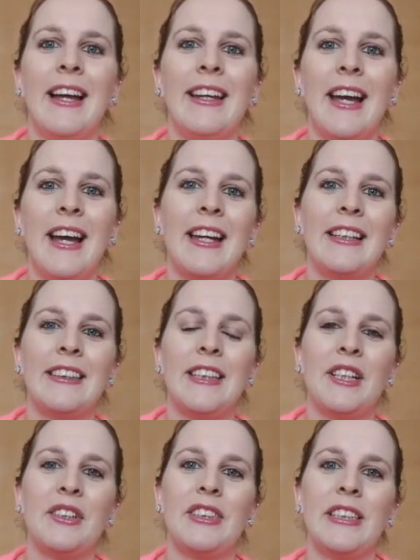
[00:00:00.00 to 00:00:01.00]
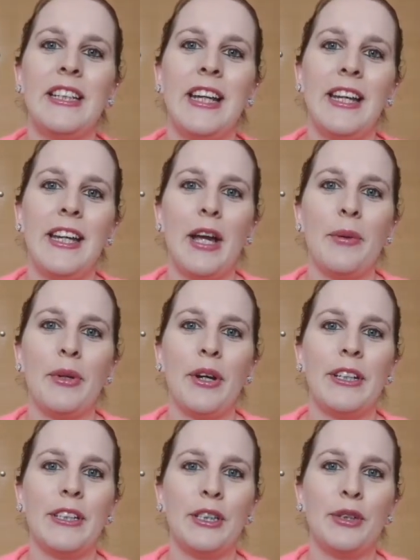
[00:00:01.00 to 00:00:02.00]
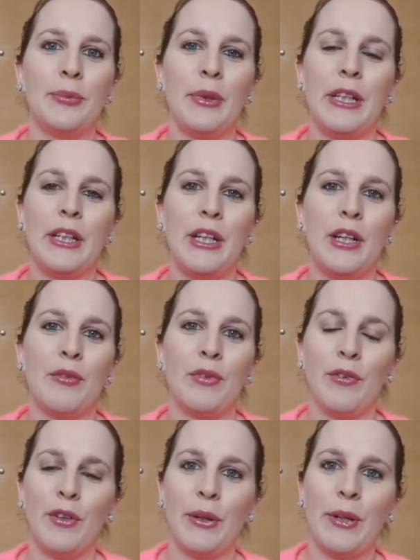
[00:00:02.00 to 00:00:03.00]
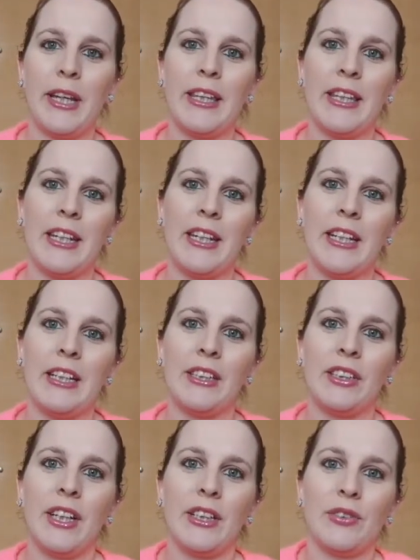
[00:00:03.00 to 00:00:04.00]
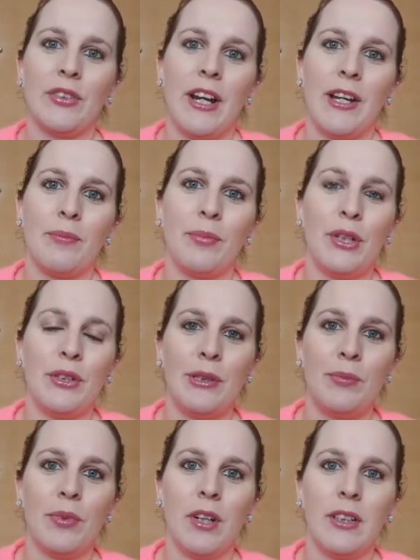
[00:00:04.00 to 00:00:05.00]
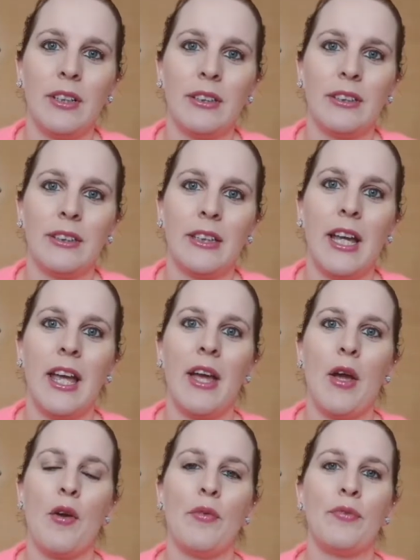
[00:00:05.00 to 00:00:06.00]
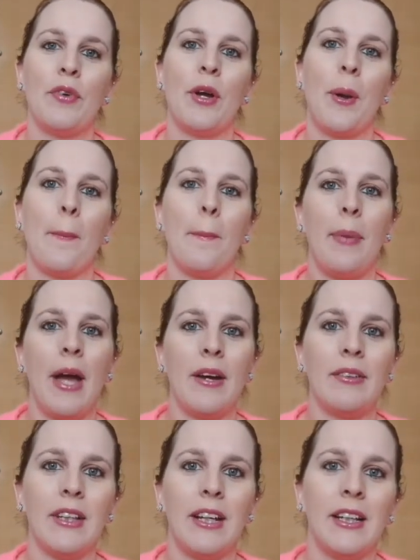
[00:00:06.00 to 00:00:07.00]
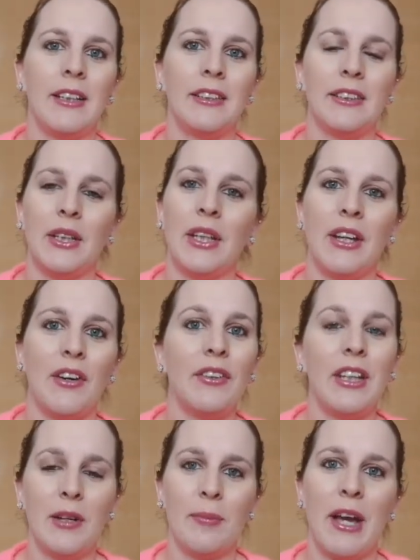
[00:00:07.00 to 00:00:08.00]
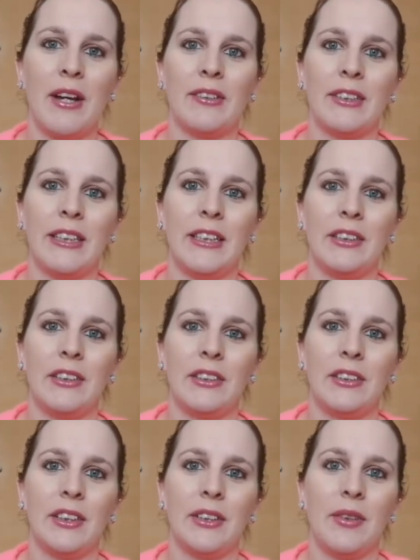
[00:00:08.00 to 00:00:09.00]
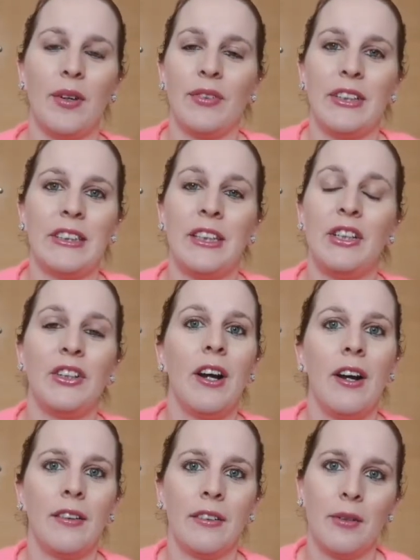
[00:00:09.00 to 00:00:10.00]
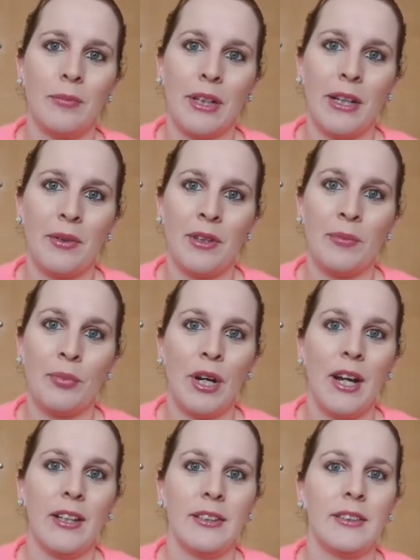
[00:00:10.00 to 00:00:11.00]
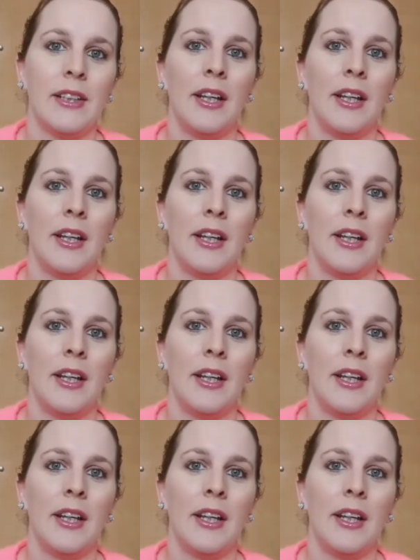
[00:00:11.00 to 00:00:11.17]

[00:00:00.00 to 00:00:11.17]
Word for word: Hi guys, so today I'm going to be reviewing the Jess Wright Beauty products from Poundland. So they're only a pound each, so obviously you can't complain with the price.